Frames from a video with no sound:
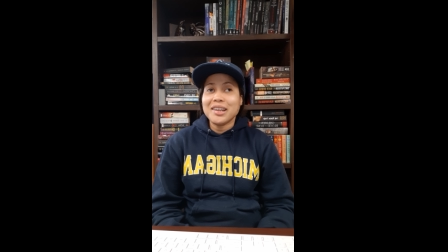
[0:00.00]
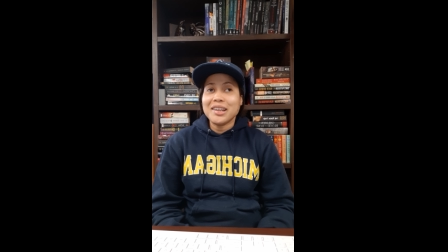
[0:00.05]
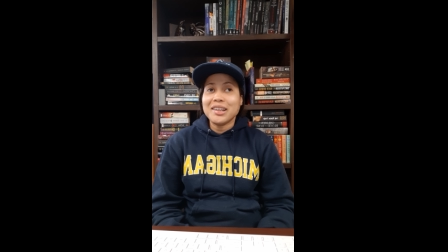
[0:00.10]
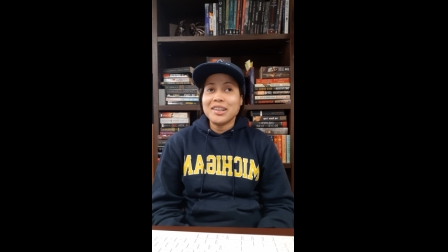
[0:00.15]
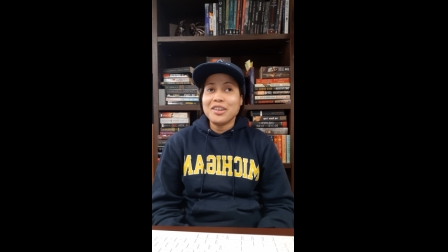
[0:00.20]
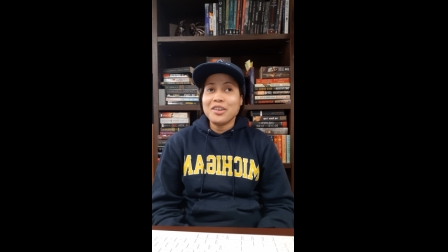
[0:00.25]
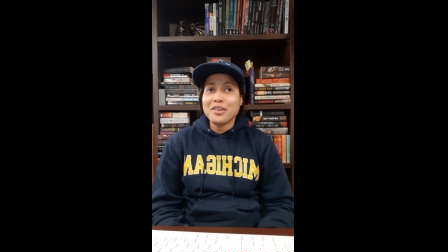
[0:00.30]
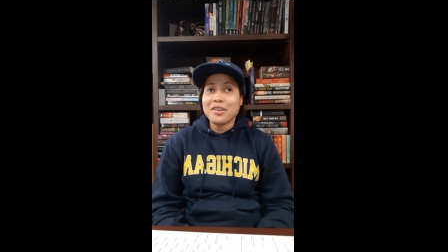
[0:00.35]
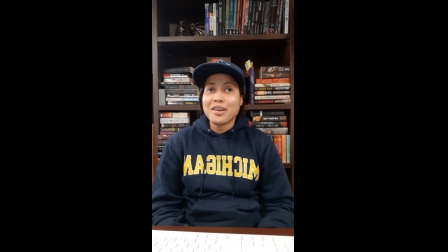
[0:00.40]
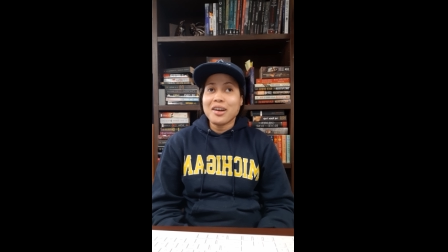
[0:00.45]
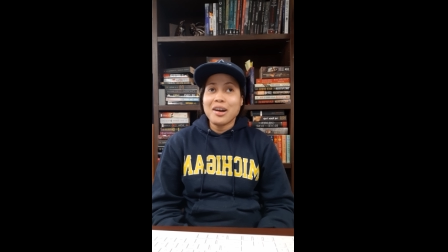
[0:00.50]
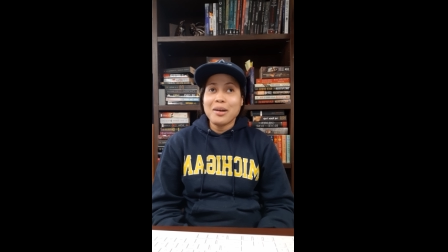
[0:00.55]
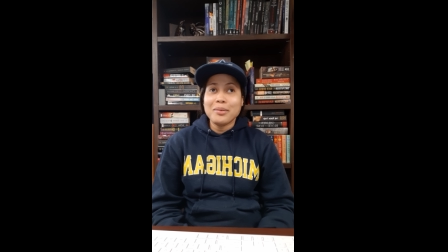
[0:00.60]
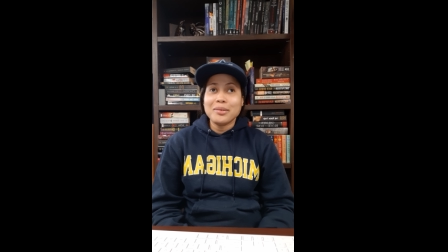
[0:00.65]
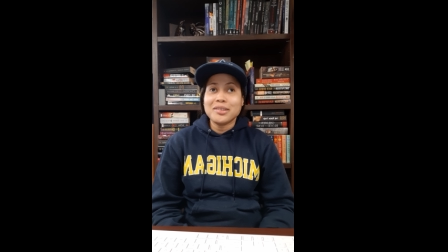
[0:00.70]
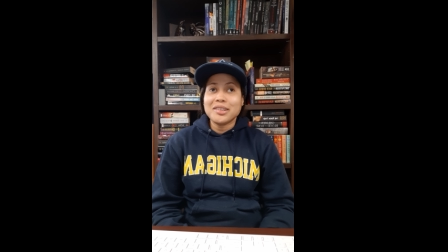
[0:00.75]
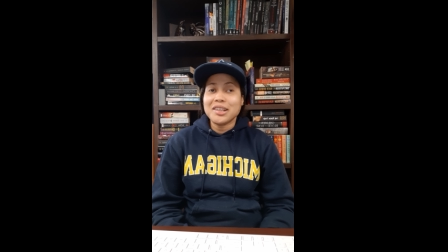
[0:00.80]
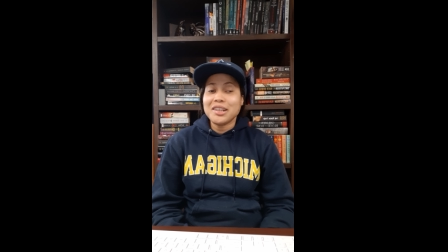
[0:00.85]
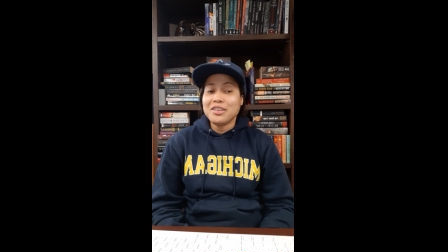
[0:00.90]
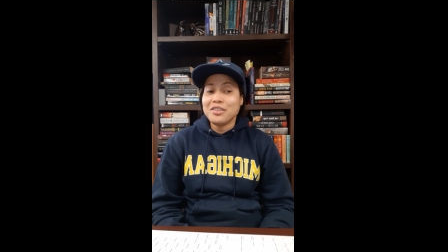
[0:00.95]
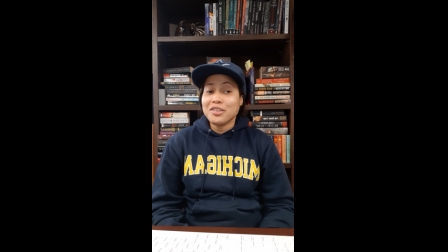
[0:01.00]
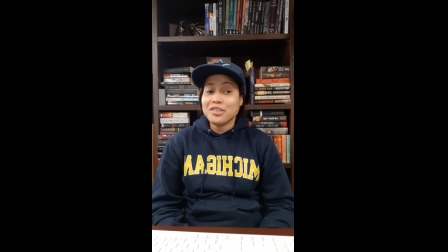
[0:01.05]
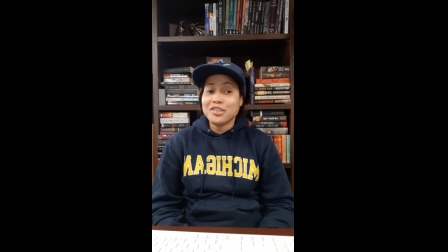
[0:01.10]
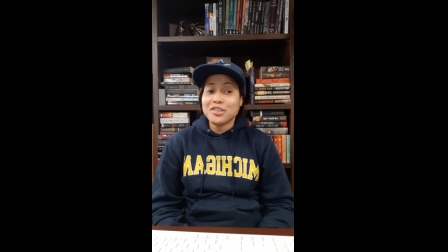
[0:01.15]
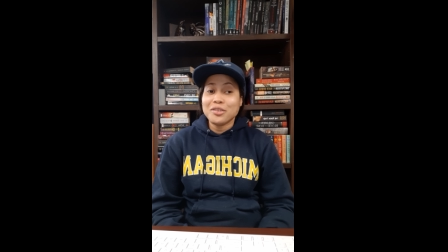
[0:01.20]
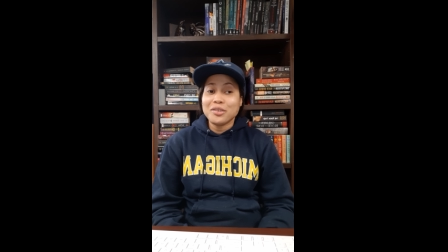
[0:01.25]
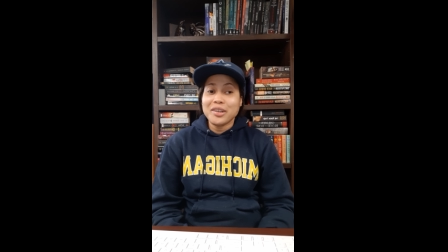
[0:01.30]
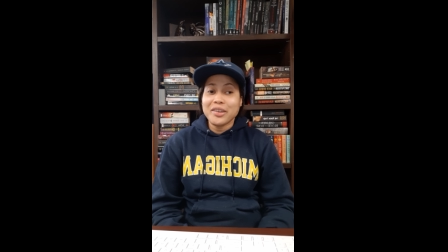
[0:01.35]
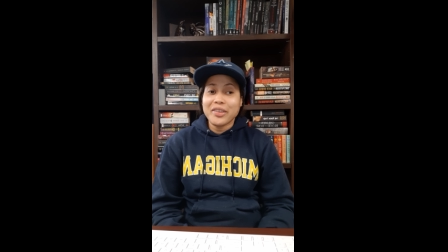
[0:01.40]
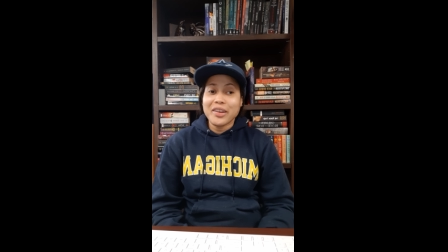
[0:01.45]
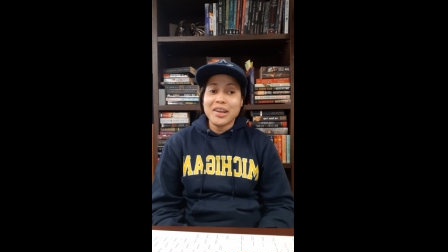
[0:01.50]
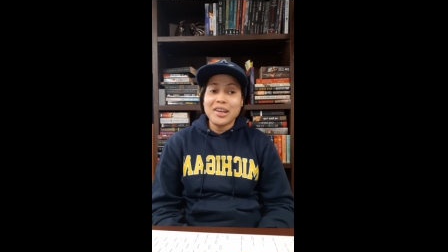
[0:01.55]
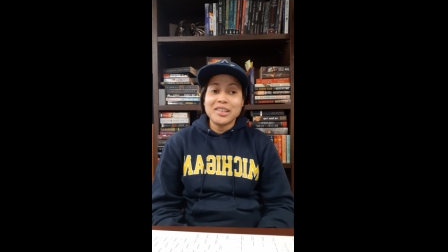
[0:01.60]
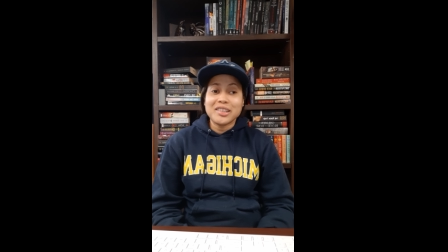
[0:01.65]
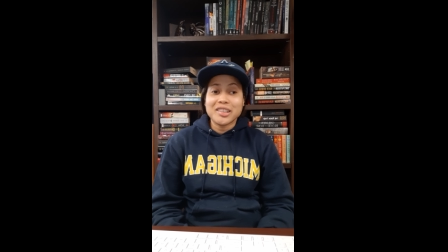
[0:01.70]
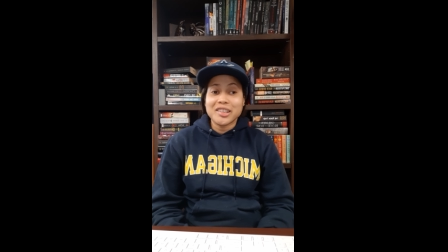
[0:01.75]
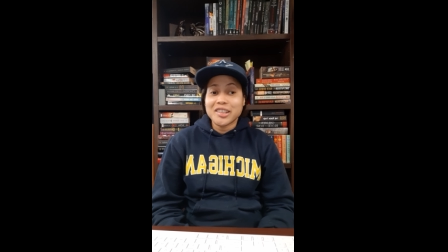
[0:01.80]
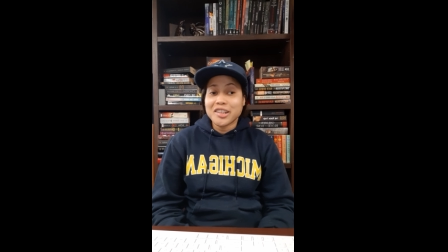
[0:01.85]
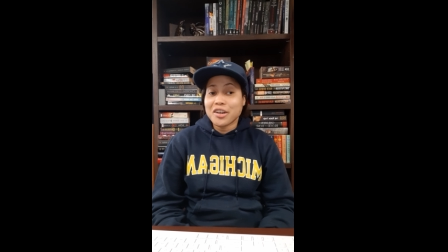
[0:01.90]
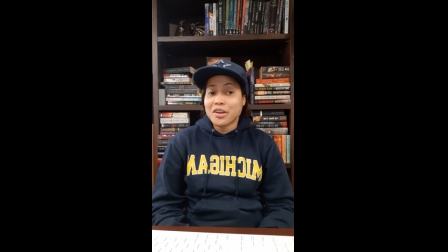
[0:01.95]
and you're commenting, you're doing things
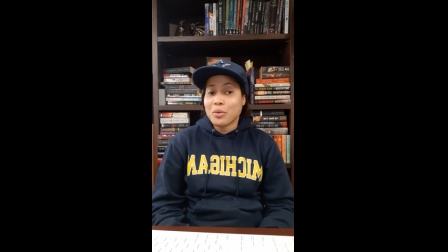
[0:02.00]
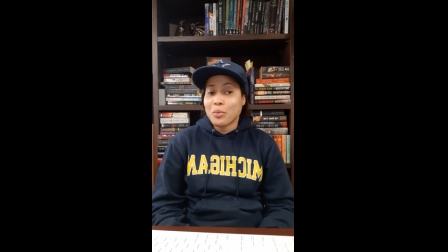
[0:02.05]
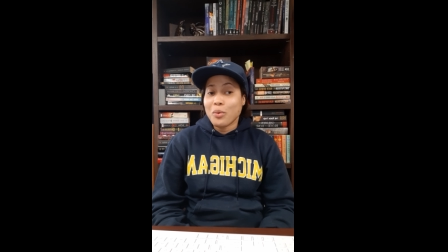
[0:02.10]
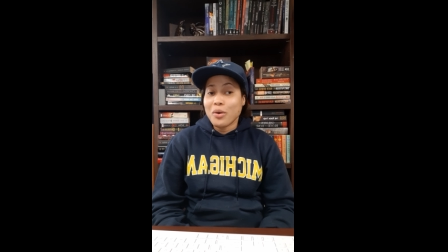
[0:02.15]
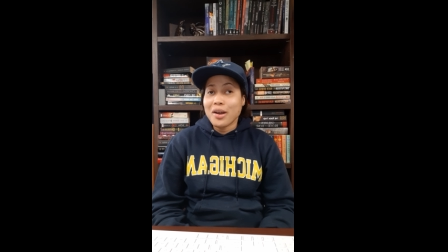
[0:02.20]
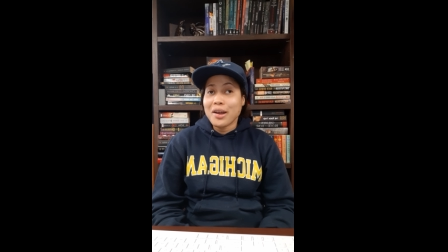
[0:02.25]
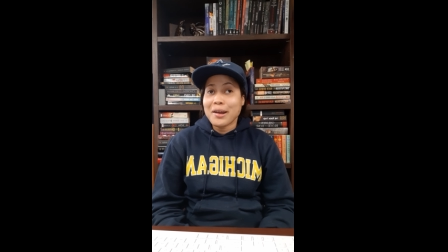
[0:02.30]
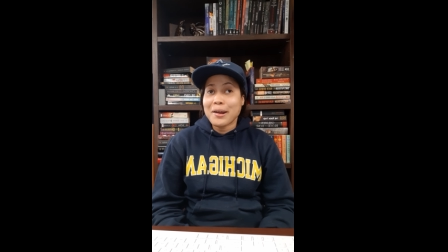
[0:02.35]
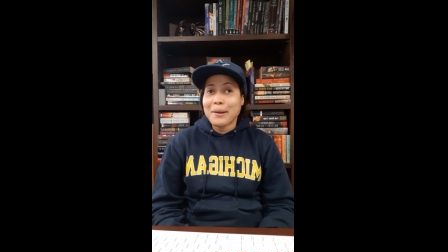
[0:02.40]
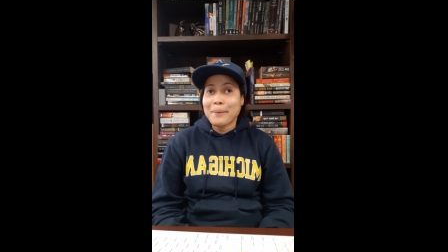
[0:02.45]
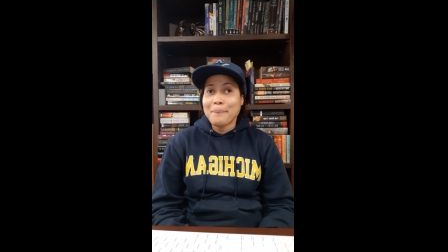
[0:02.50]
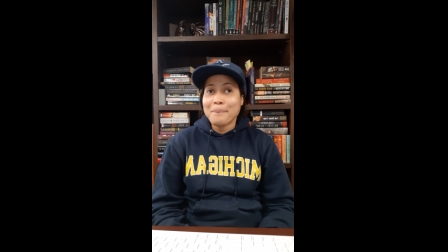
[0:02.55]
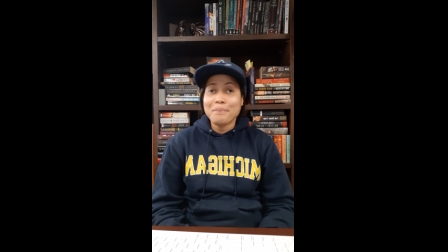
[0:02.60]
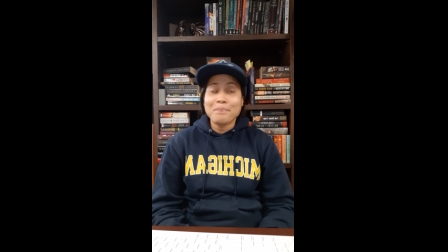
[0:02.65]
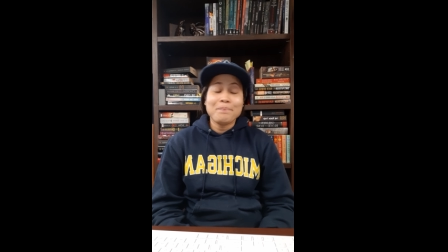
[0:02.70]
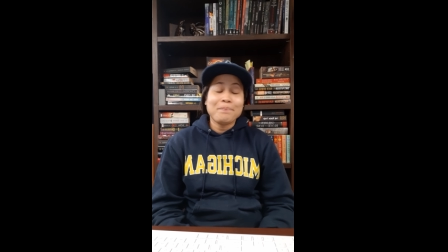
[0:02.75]
a certain way,